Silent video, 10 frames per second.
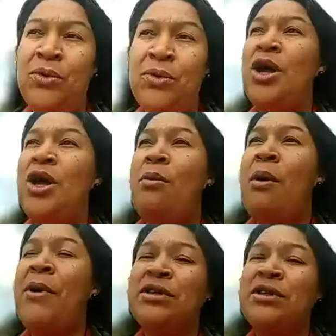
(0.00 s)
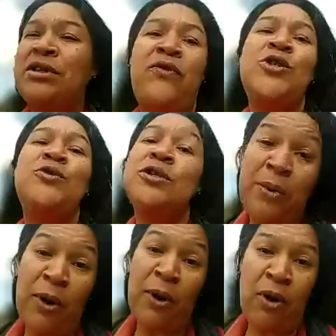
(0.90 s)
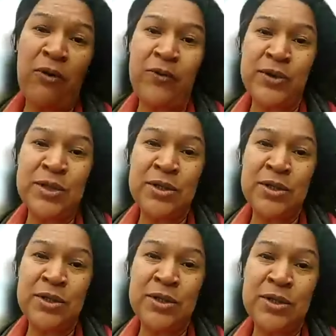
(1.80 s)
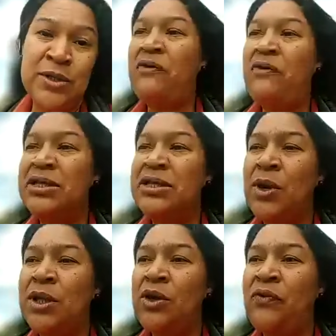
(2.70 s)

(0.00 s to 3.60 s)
me. I am just a spokesperson for my people.